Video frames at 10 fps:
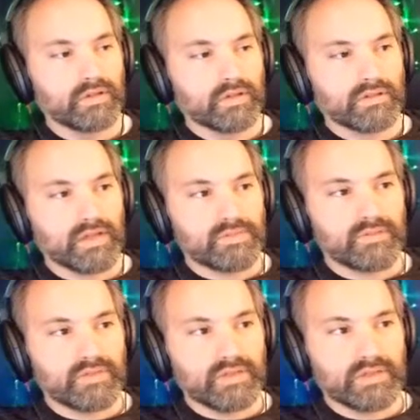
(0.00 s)
types
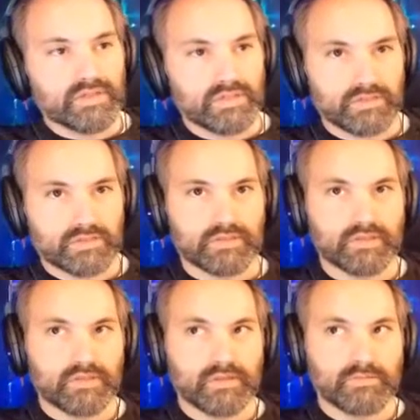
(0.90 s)
of addictions,
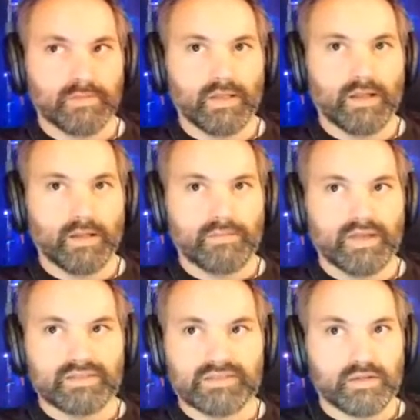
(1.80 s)
not
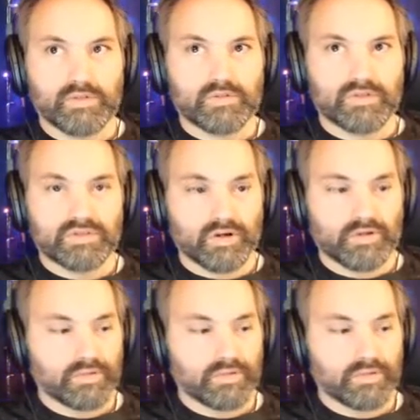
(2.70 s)
to say which one is harder,